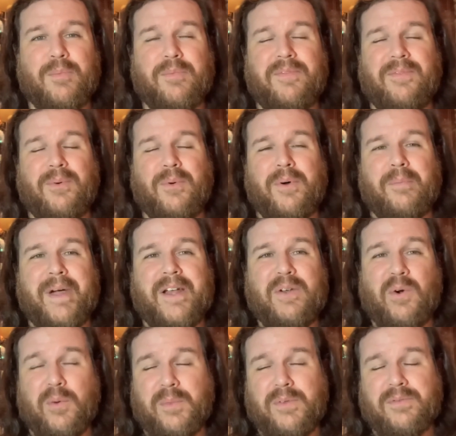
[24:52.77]
for my
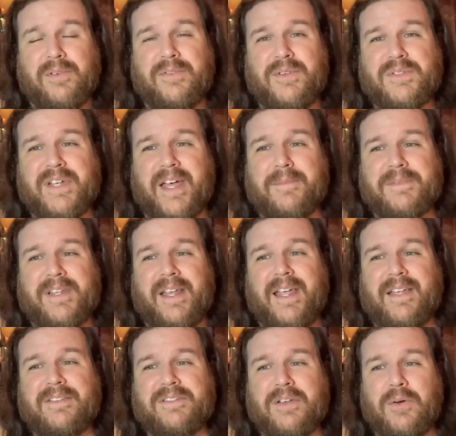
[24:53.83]
normal review time
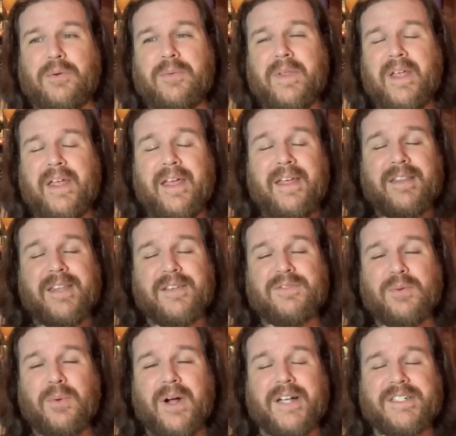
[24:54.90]
today. So thanks
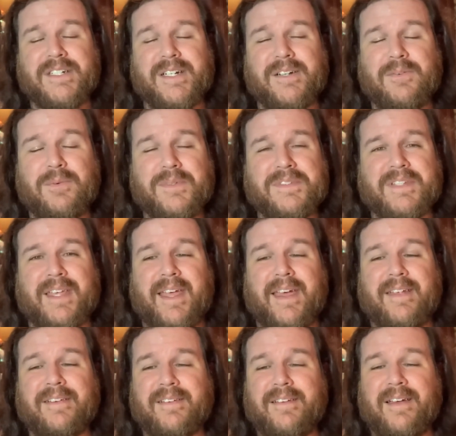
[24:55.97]
for watching once
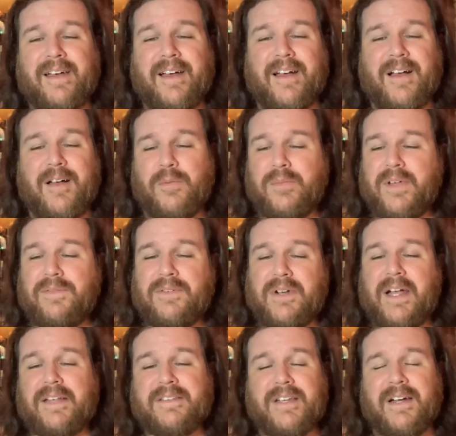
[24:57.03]
again. If you're
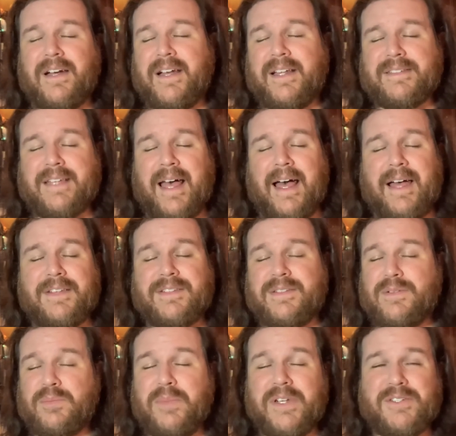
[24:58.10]
out there and it's
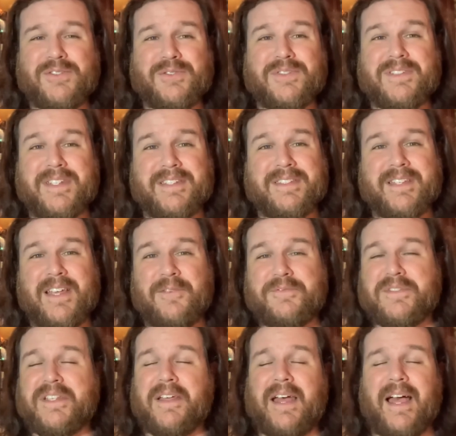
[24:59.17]
hot, make sure you stay safe,
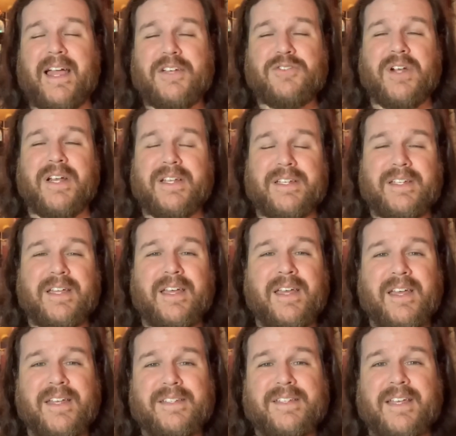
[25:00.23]
stay hydrated,
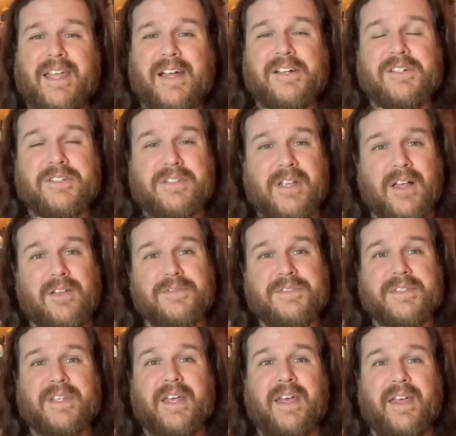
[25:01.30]
take care of
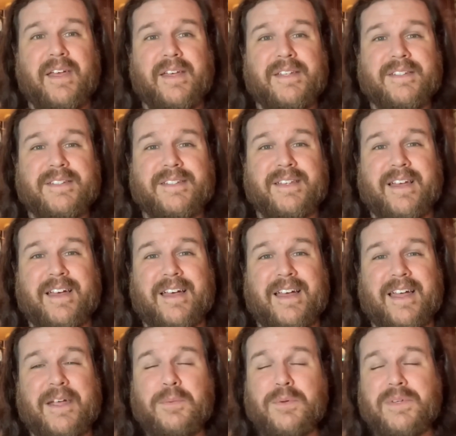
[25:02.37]
yourselves, and
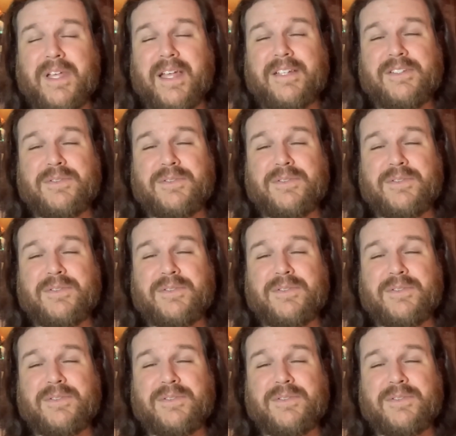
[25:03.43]
I will catch you